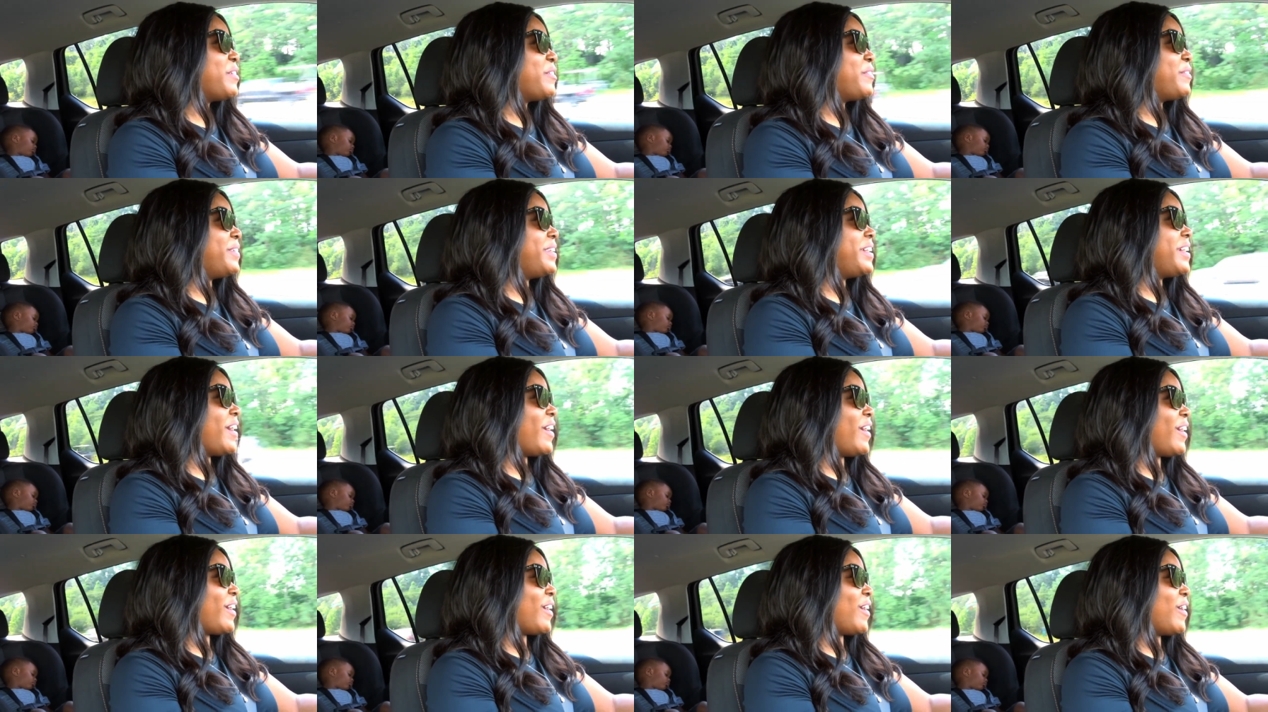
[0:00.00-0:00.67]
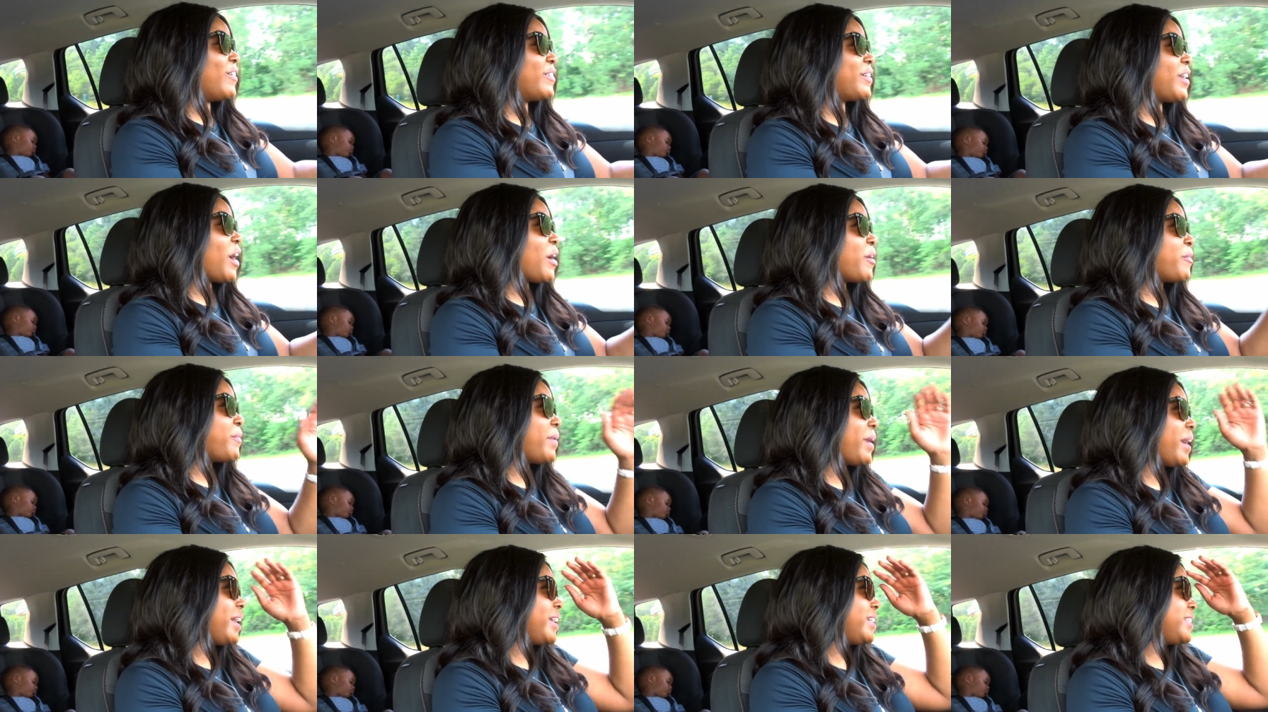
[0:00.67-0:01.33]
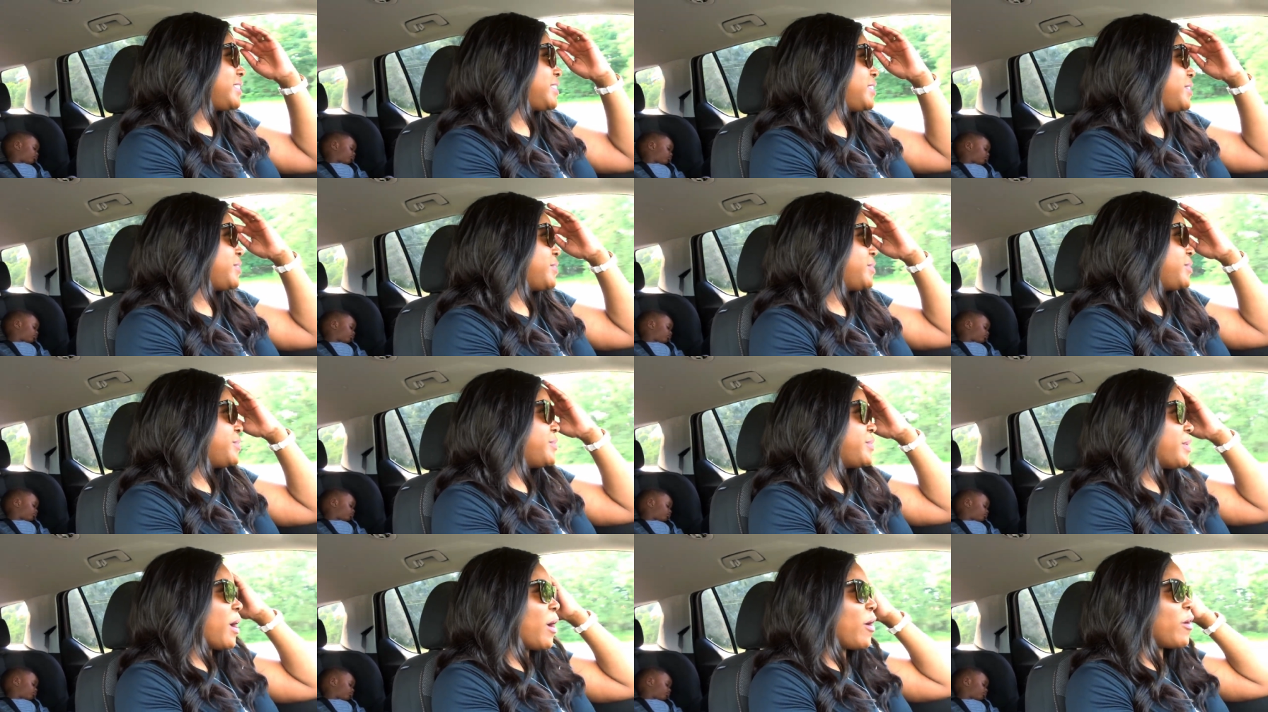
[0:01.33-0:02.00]
we are on our way to
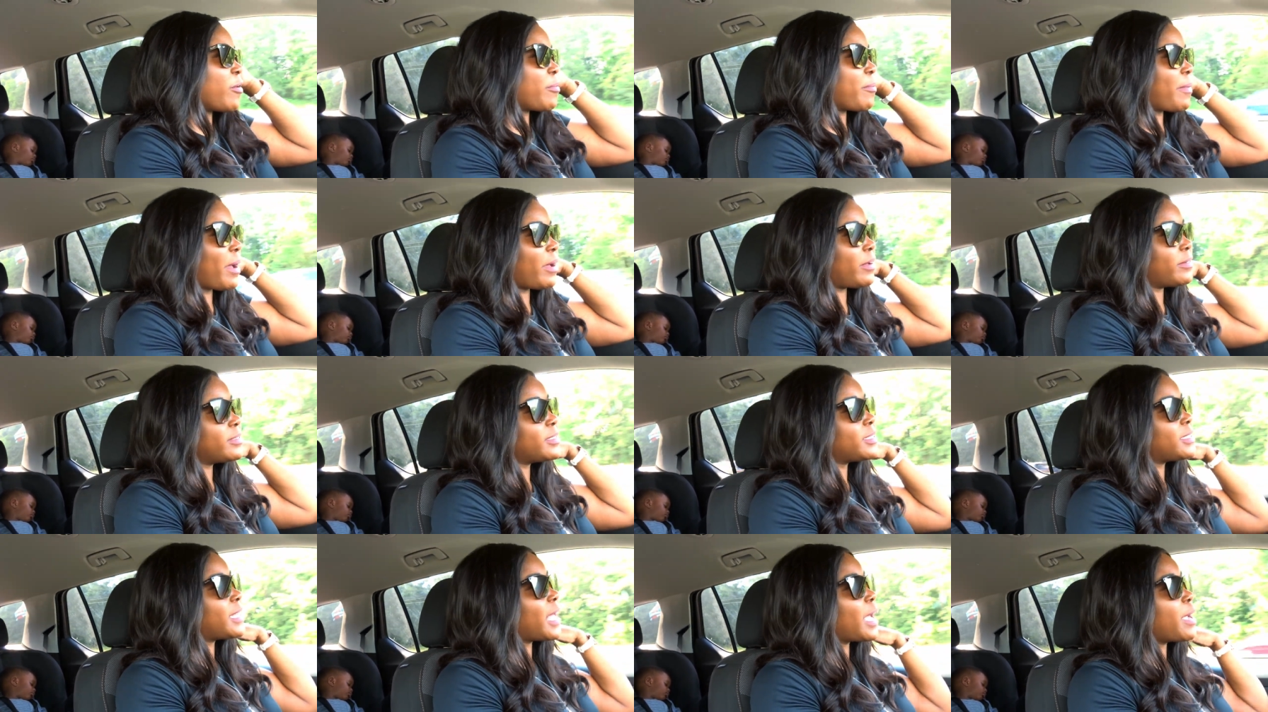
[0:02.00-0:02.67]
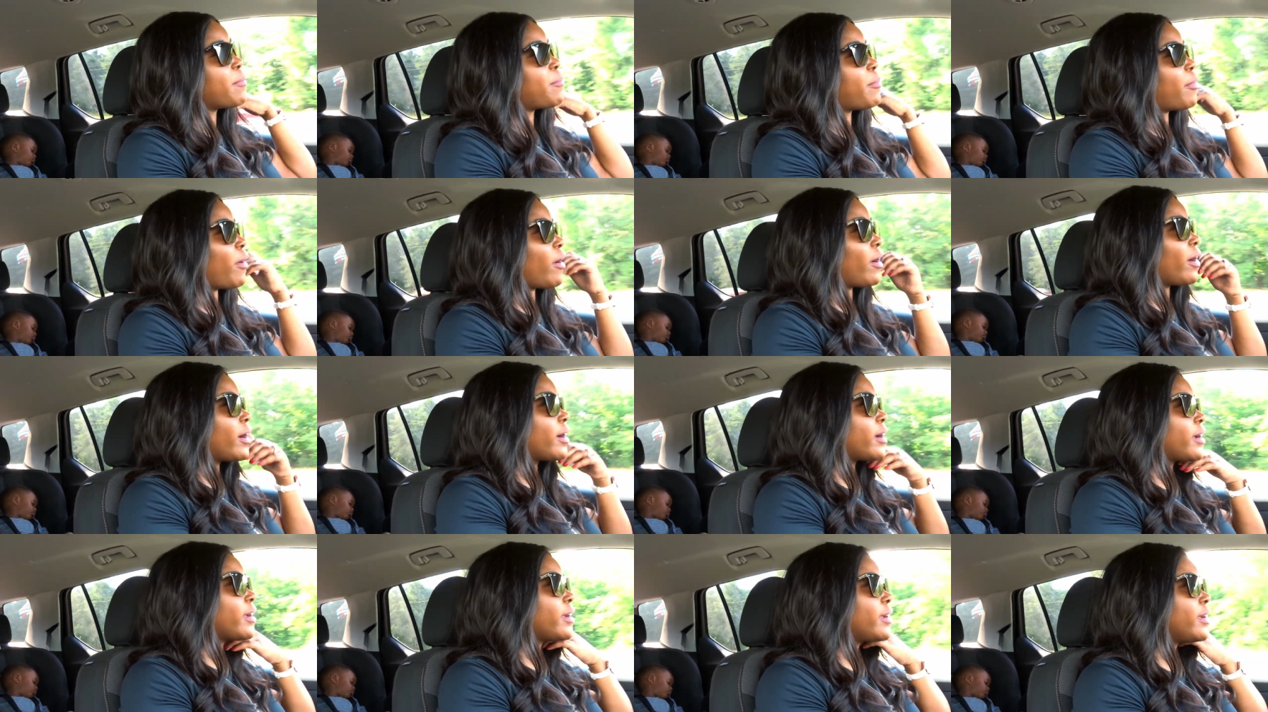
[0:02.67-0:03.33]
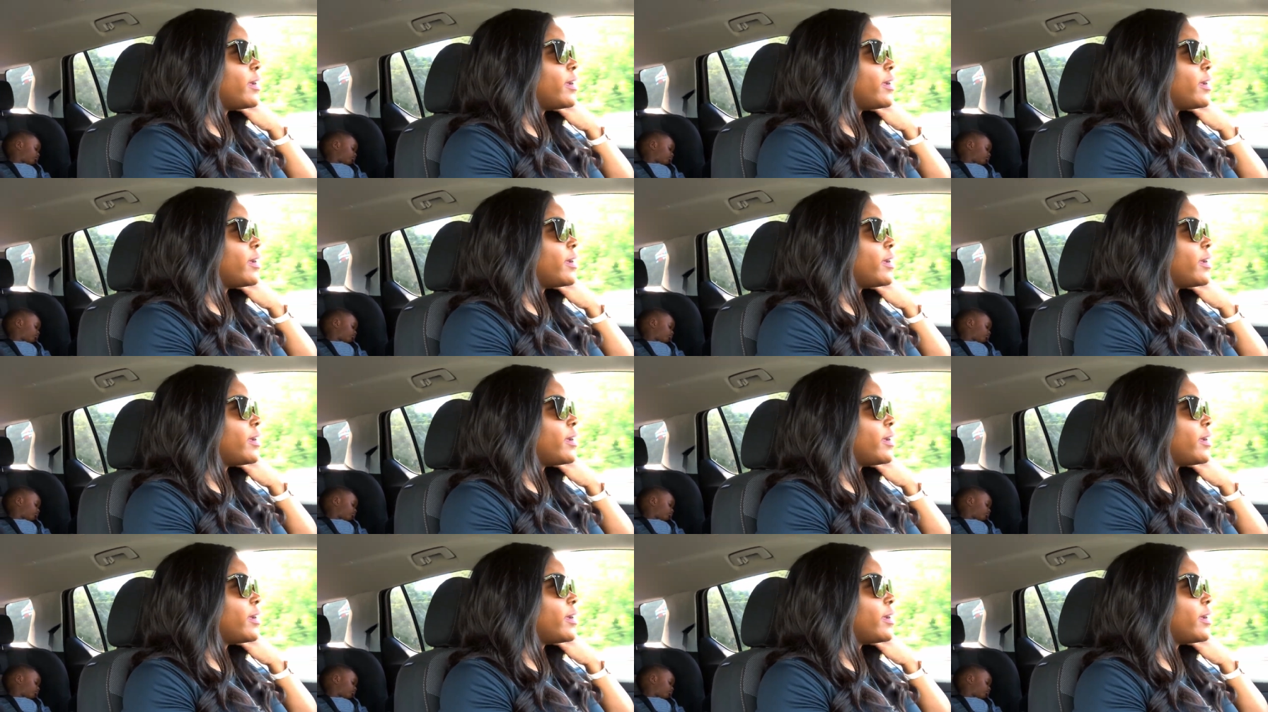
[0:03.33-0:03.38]
Oak Mountain State Park